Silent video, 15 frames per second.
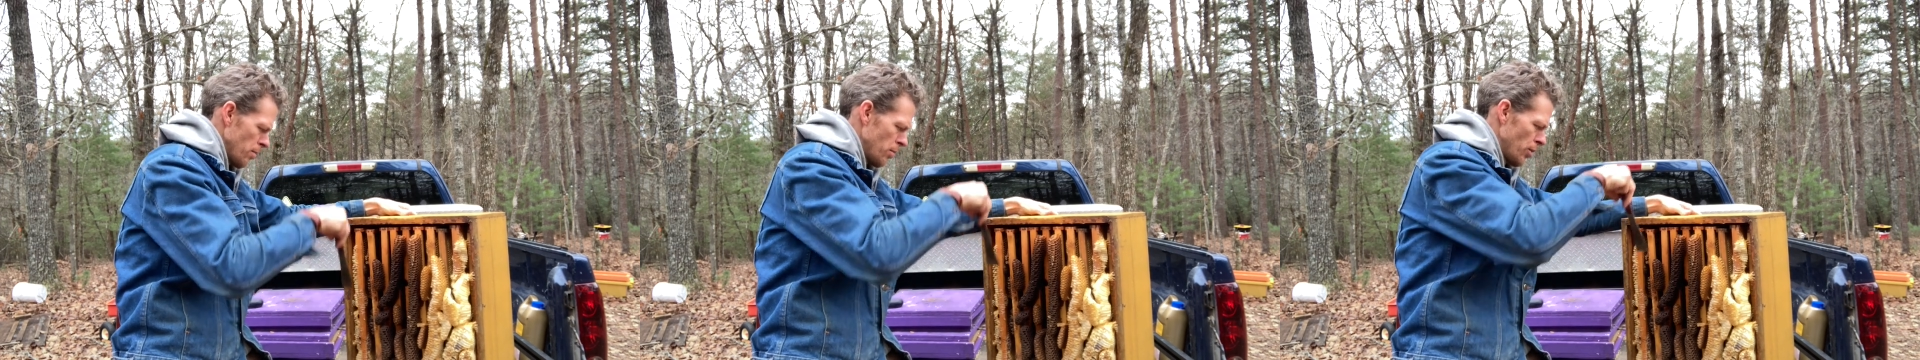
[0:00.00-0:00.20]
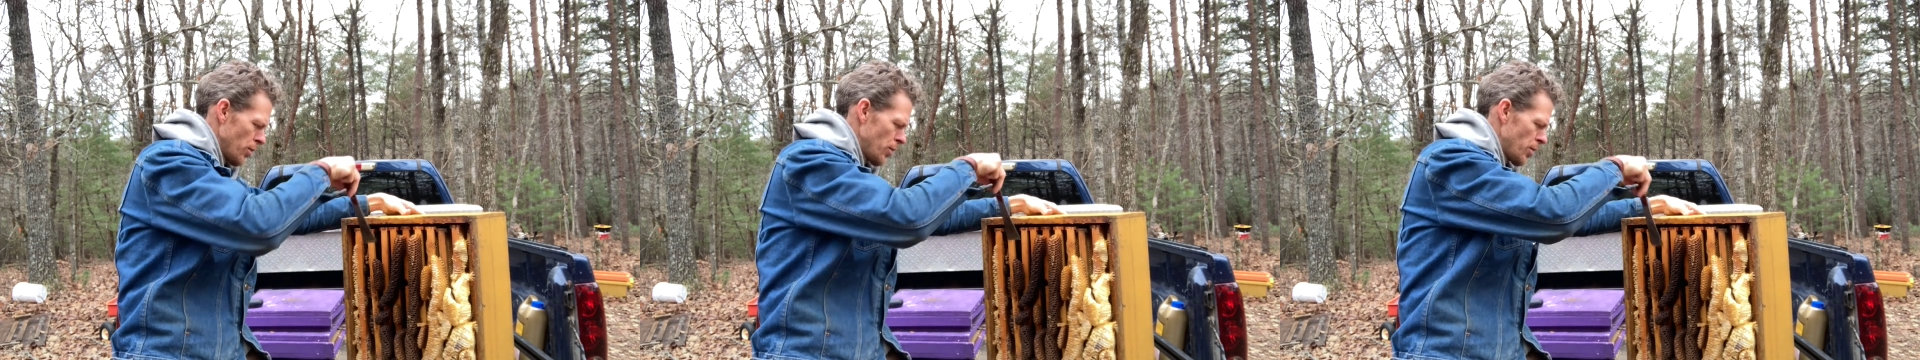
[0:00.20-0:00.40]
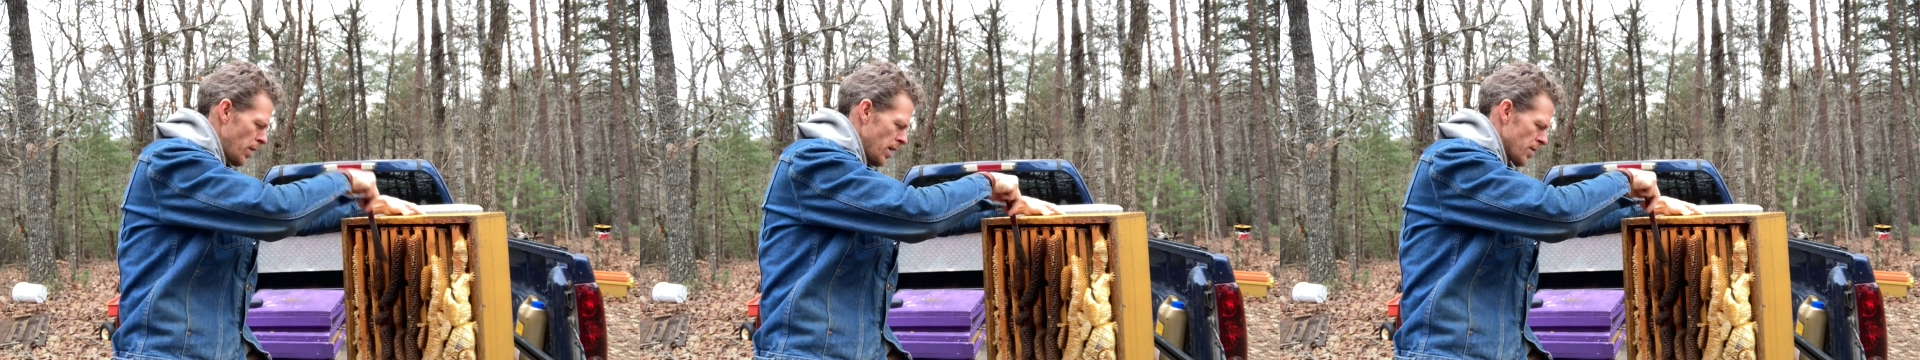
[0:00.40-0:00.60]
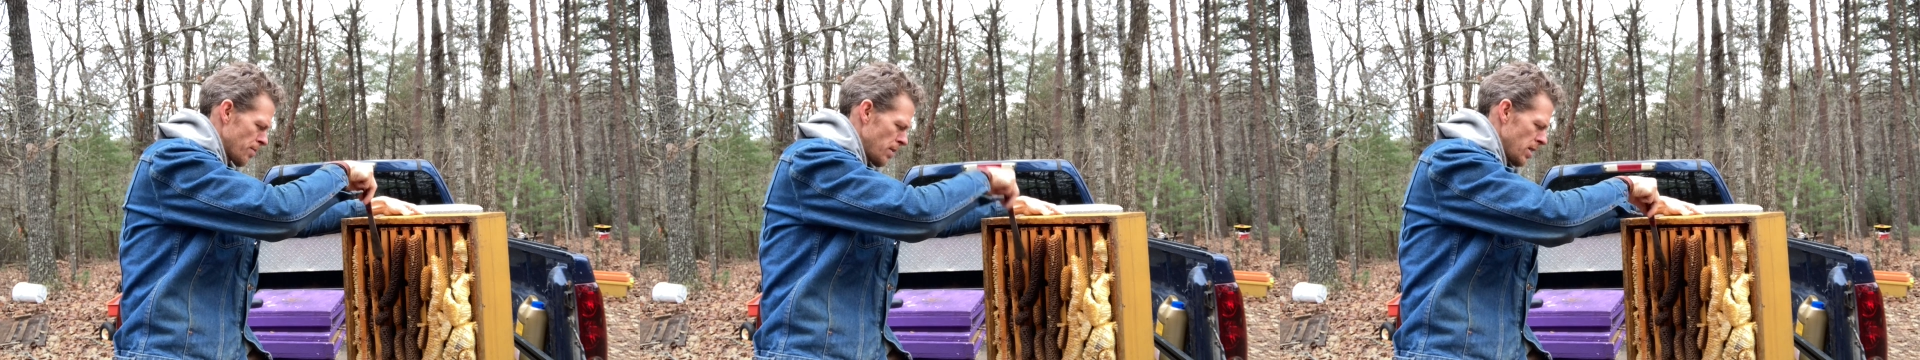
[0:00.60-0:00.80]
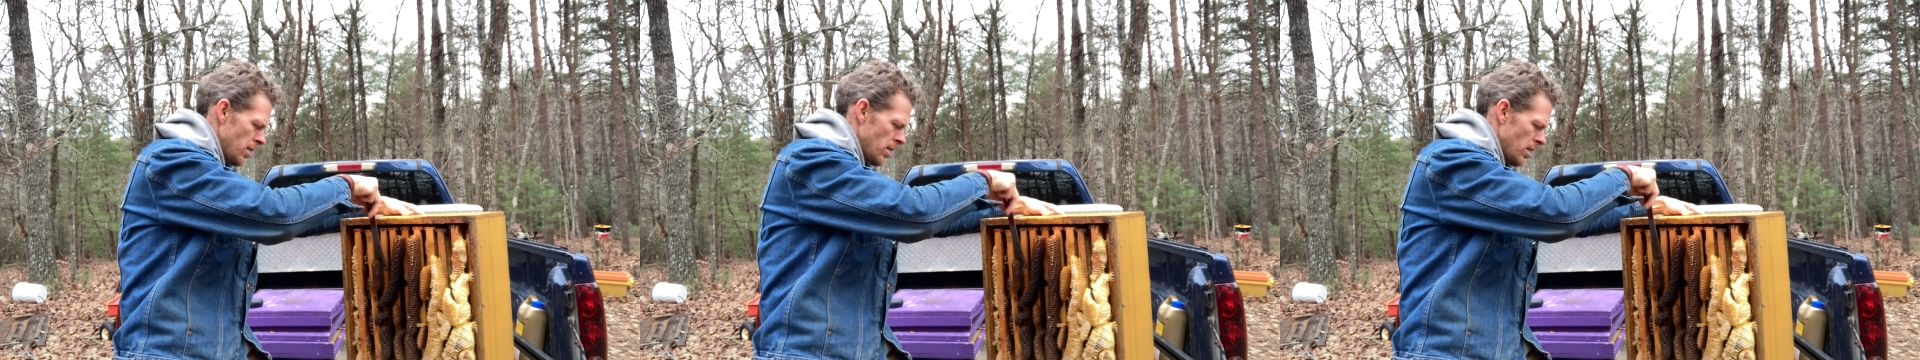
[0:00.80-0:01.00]
brood has
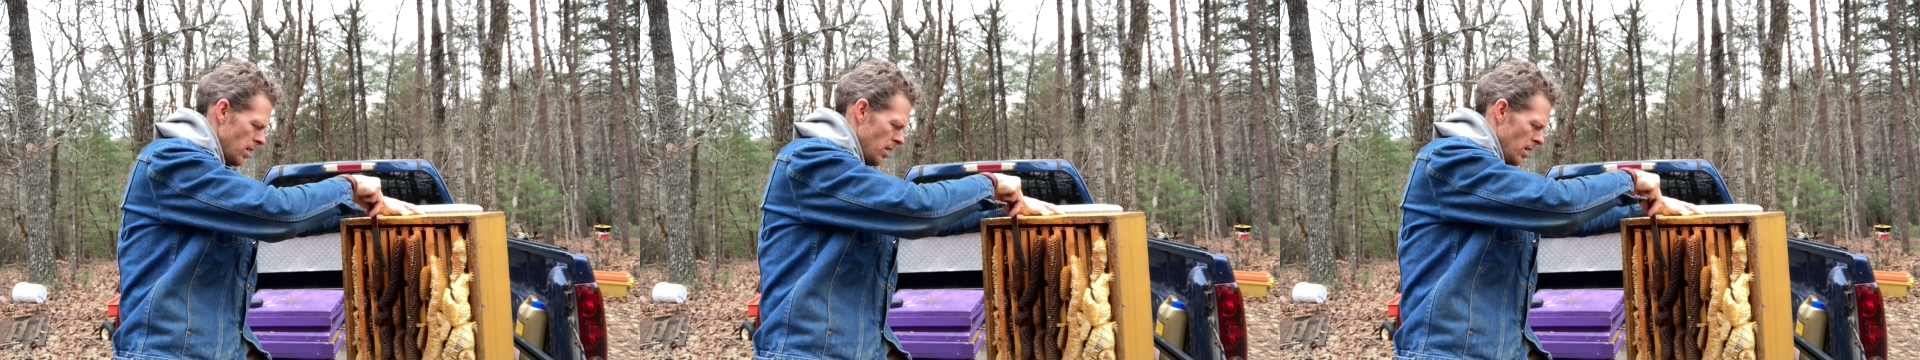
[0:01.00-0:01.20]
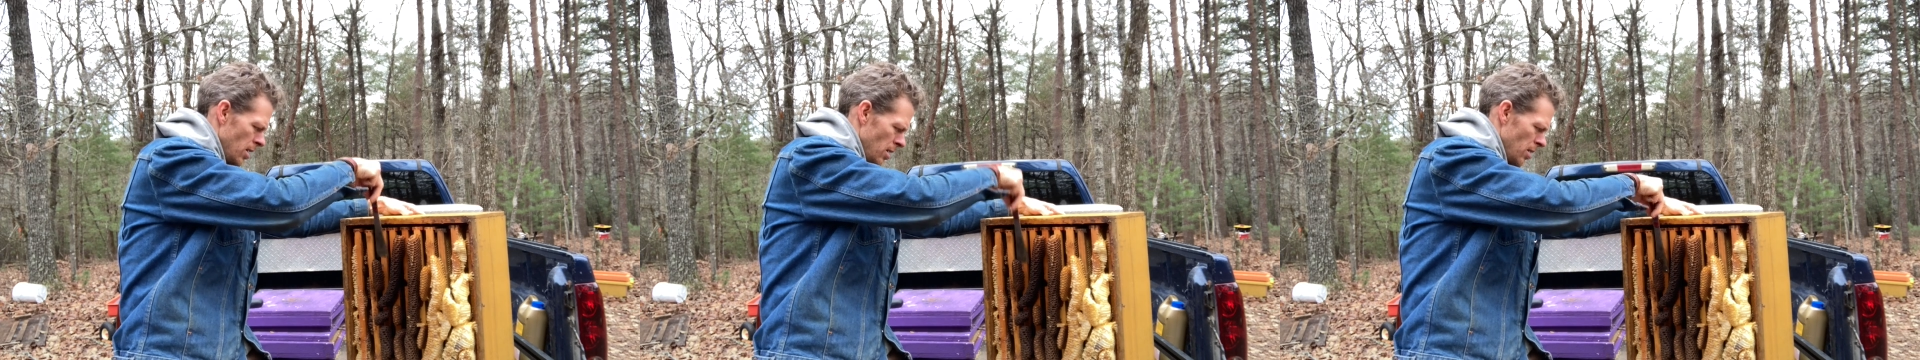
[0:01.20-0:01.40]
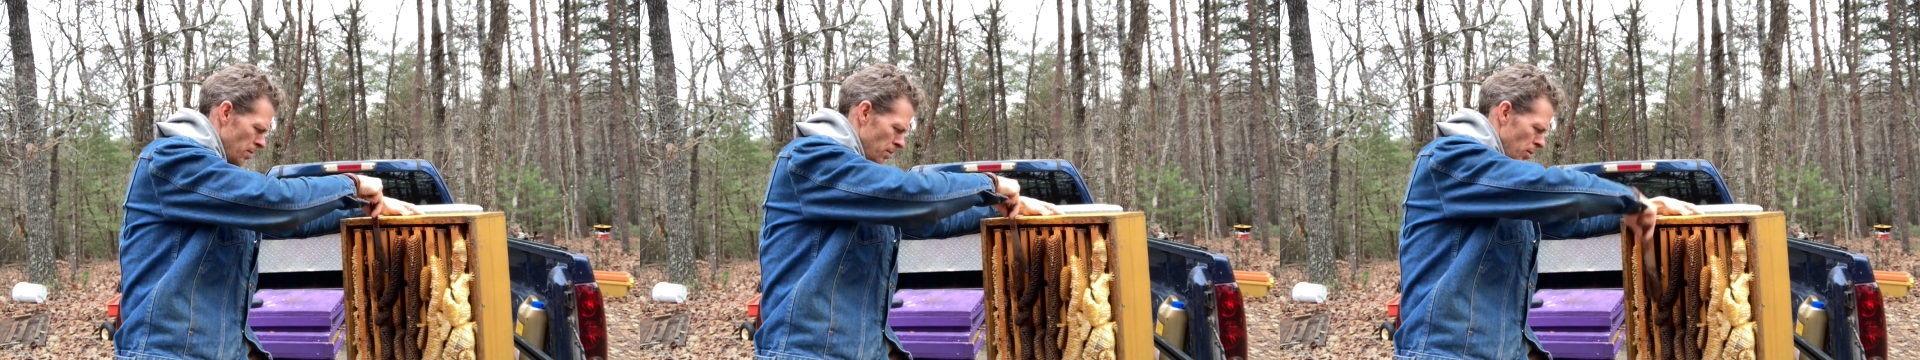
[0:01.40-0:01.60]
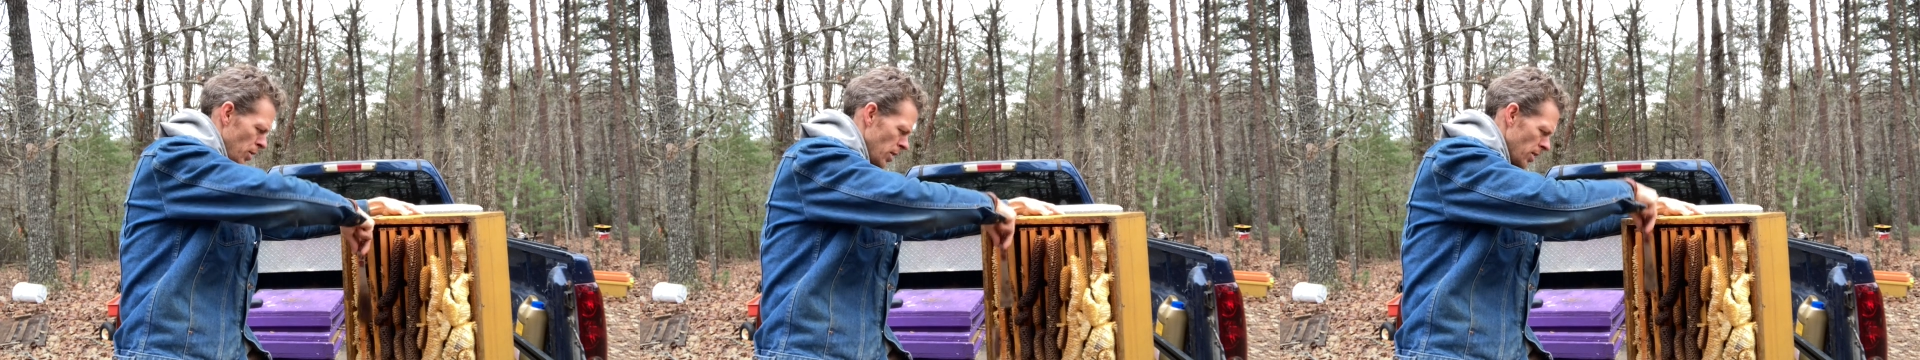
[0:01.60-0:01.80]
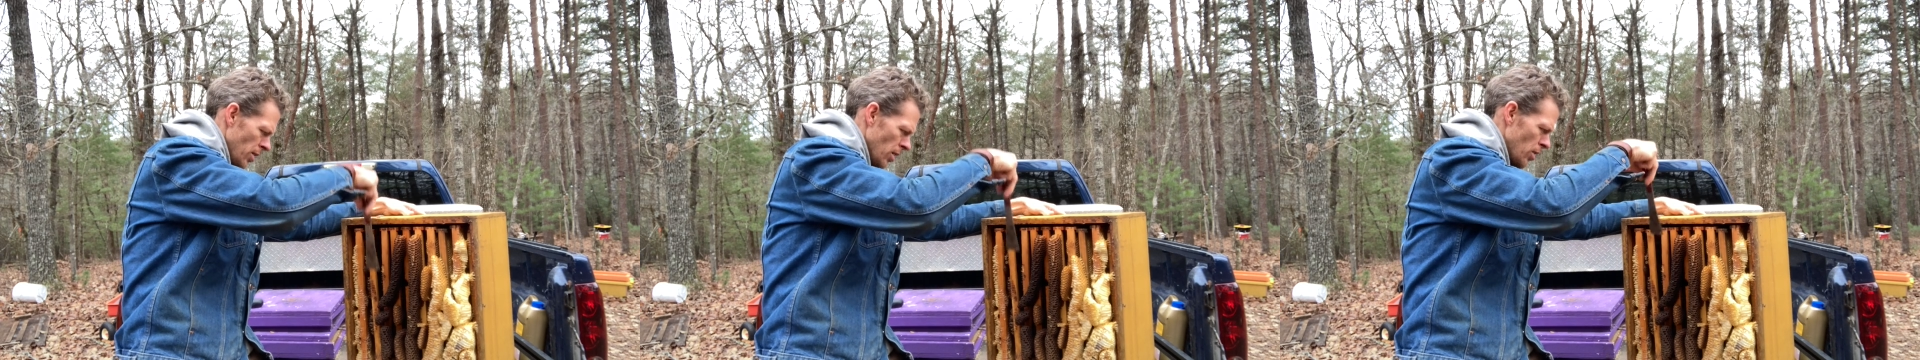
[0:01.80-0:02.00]
been
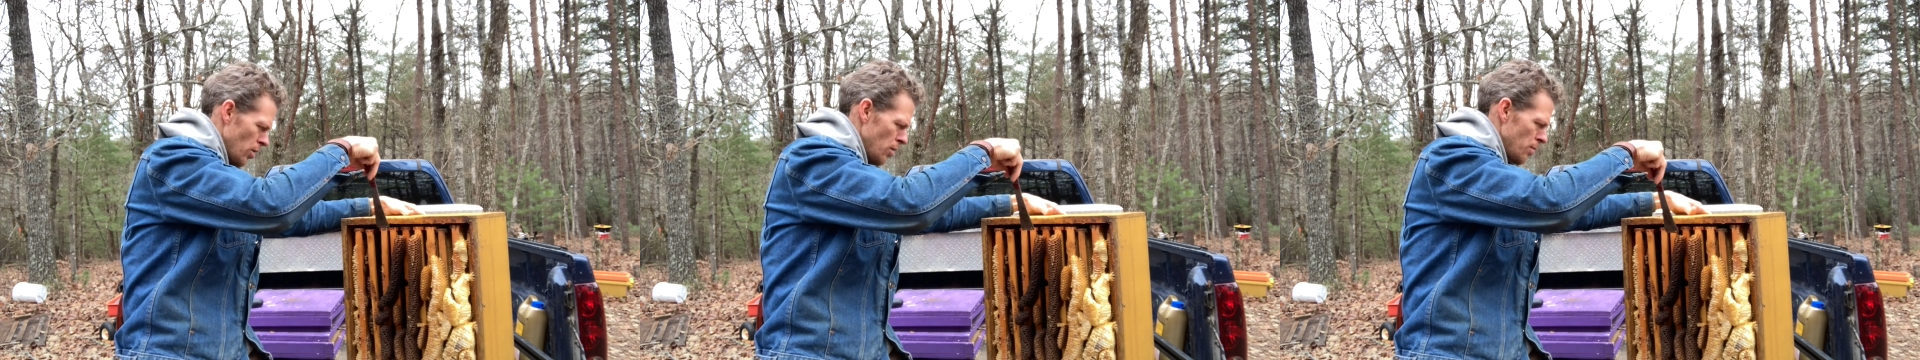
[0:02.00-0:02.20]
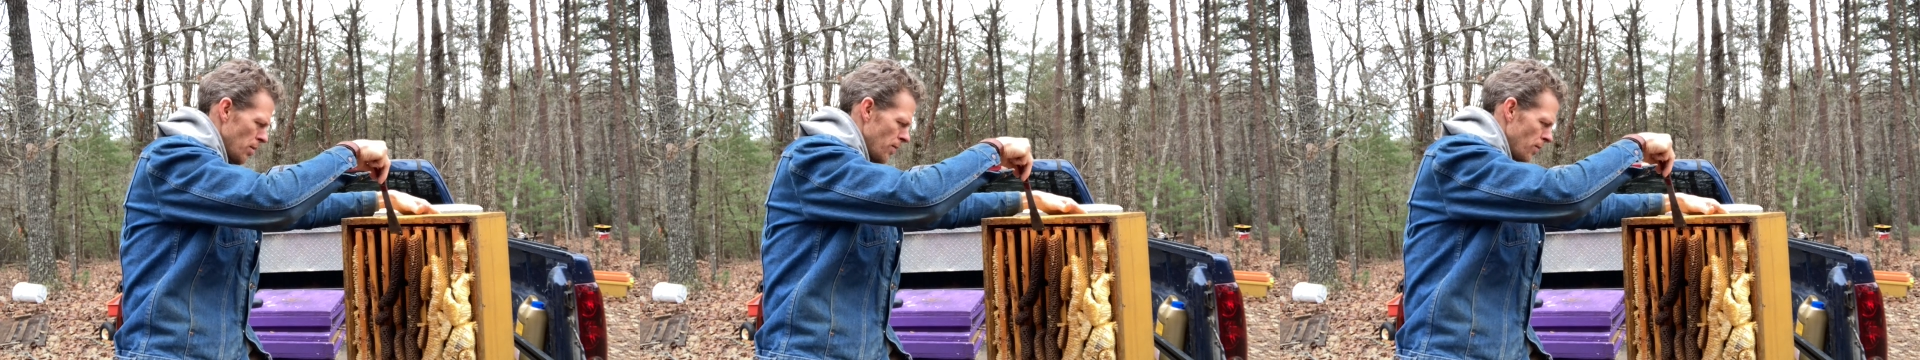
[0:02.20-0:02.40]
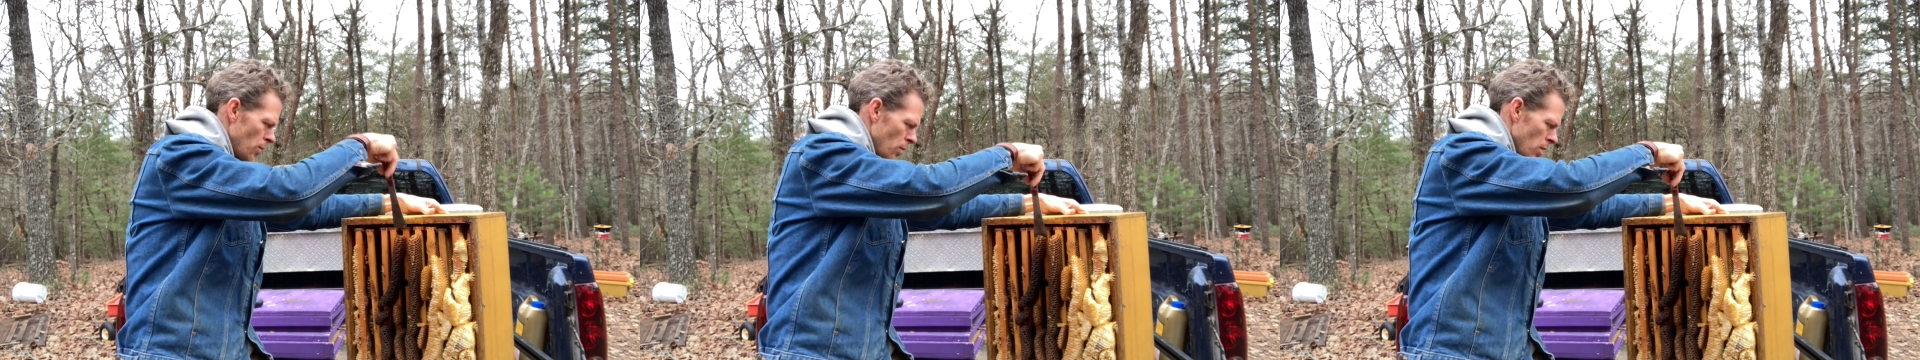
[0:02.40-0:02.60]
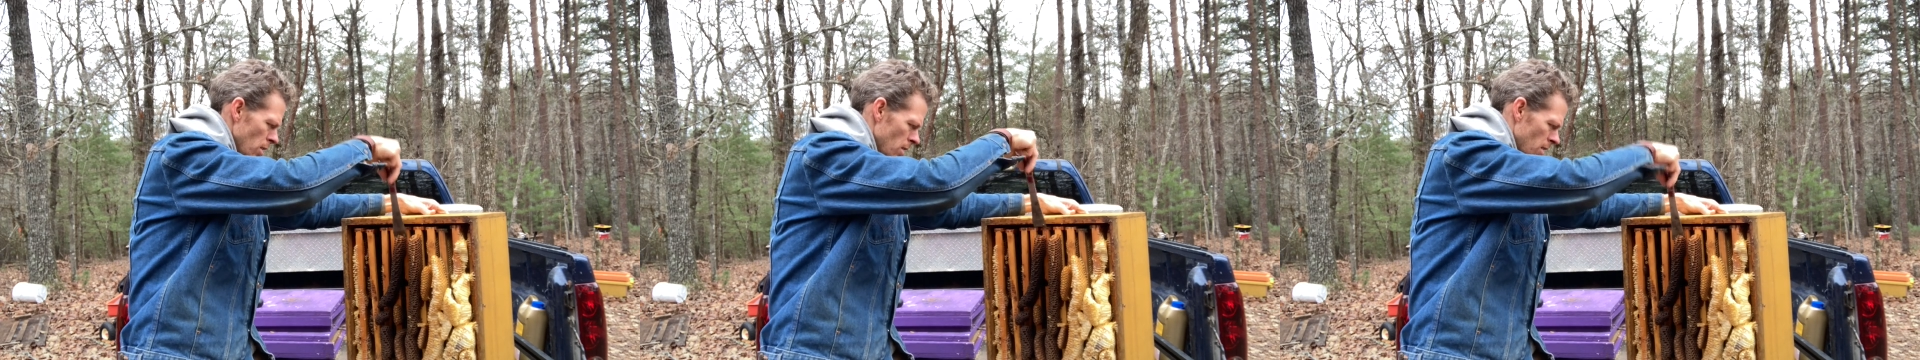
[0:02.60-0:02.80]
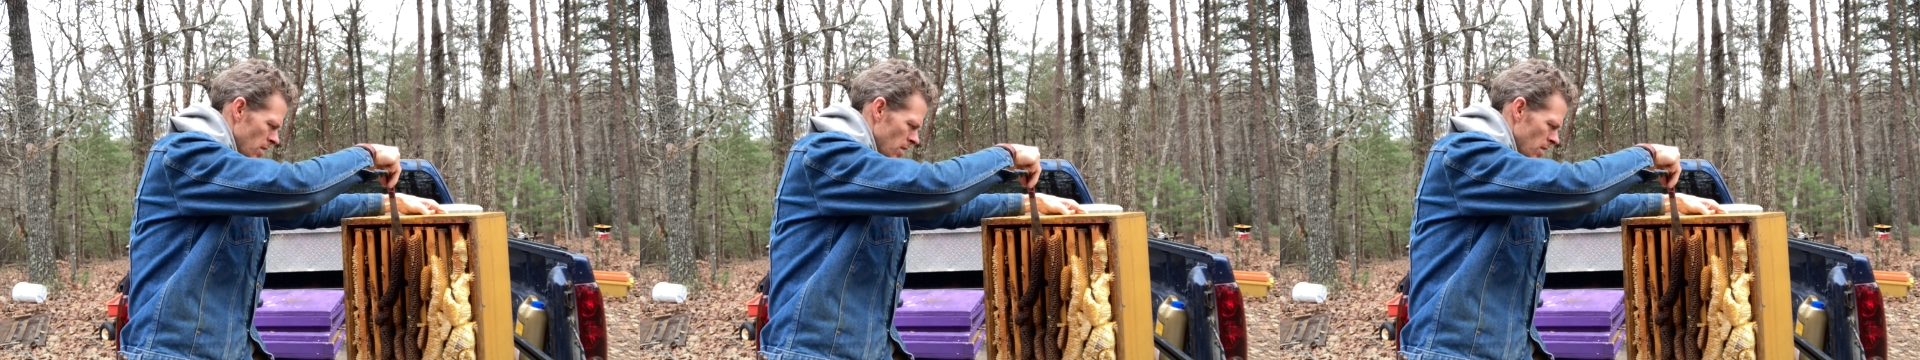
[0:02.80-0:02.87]
put in the comb before.